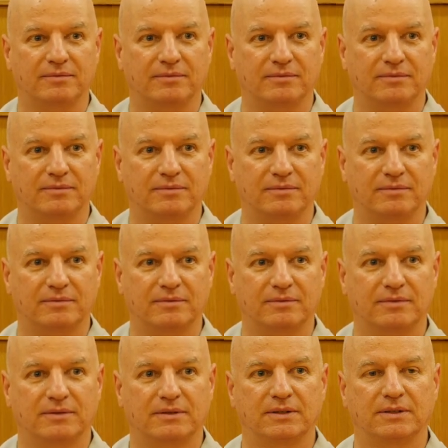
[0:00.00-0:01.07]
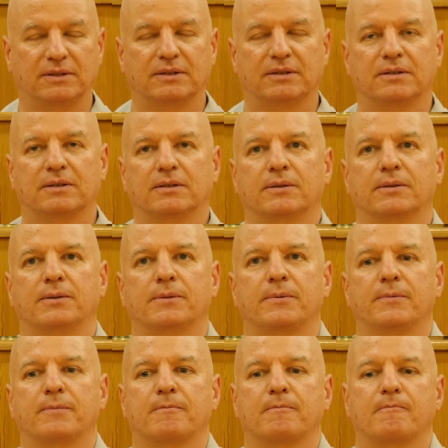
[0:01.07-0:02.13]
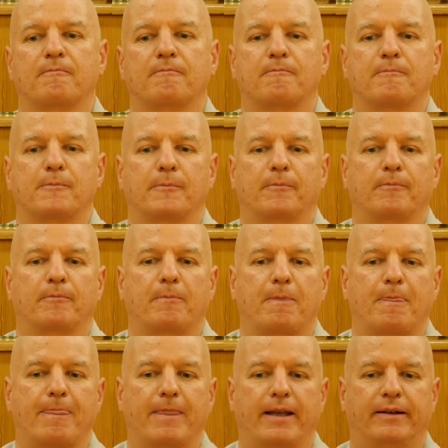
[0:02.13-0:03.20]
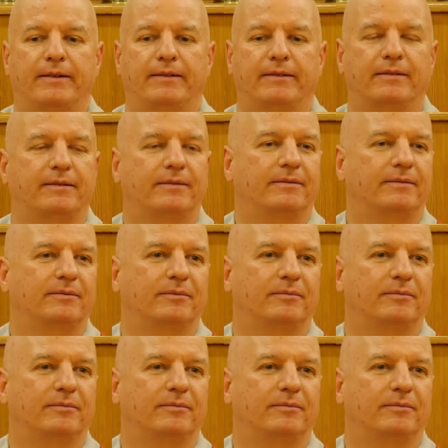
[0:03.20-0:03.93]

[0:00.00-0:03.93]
(no one is talking)